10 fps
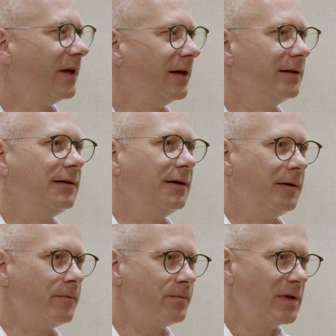and
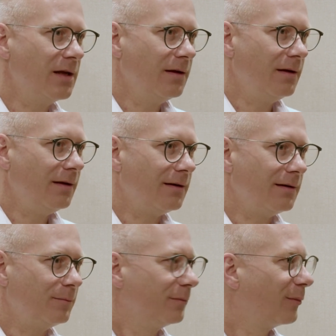um,
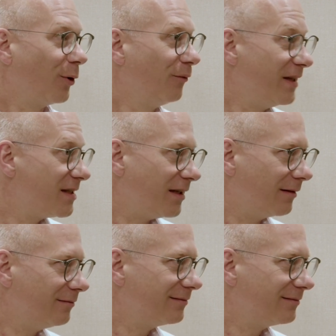uh, convincing